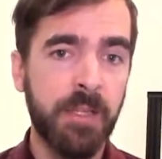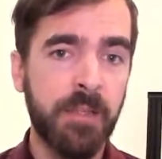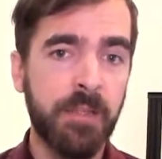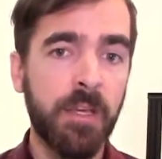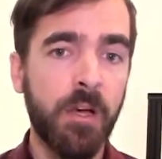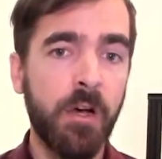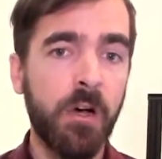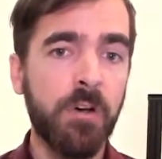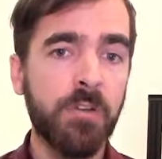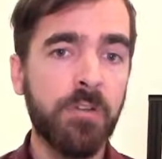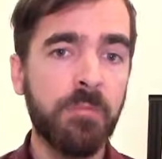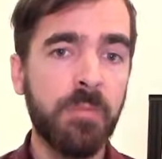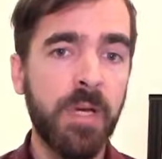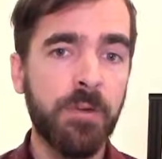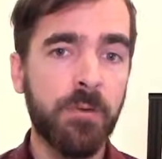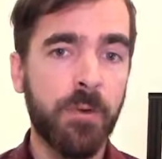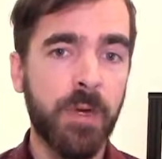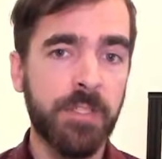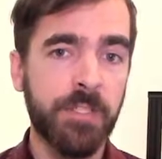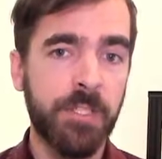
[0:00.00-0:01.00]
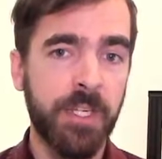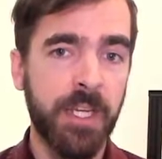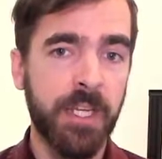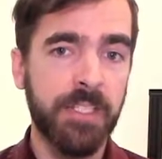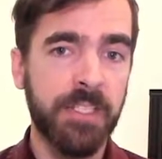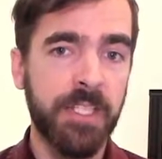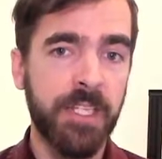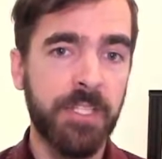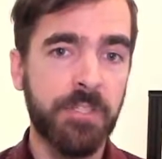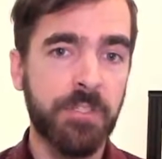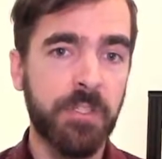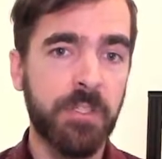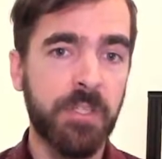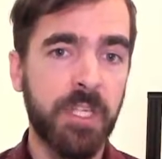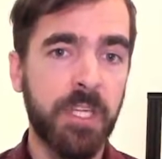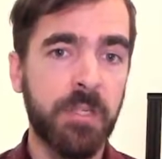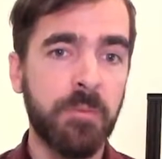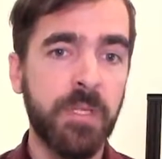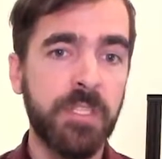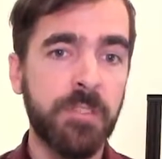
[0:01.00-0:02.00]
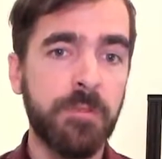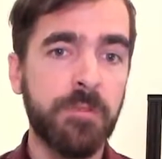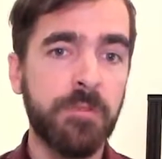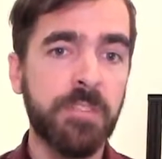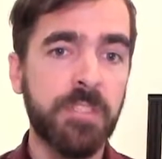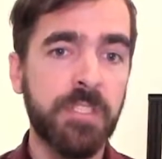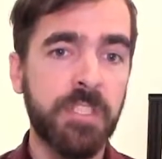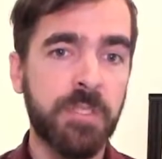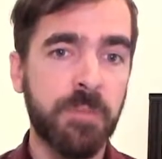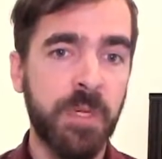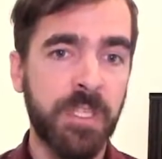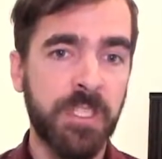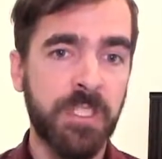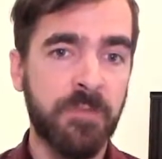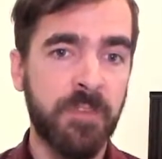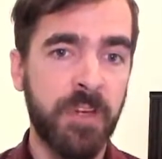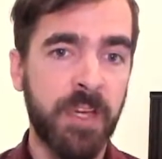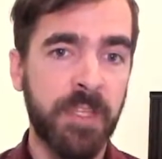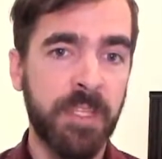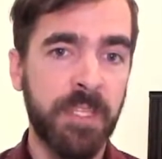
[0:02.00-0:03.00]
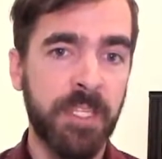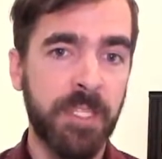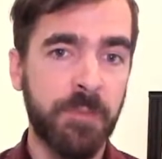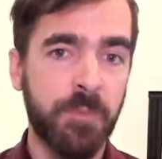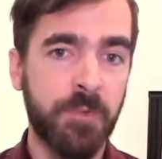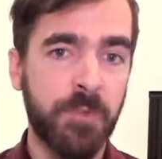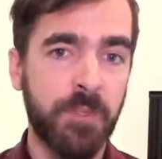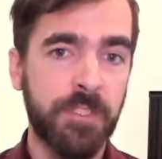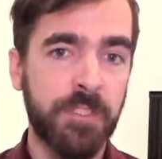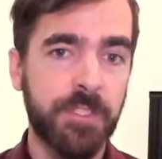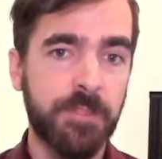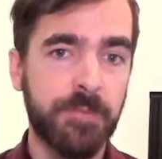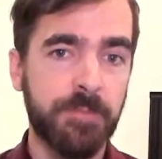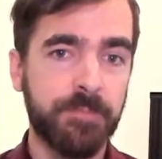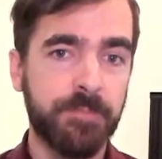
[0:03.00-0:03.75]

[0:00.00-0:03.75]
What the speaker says: the auto-migration annotation can be used to specify the inputs.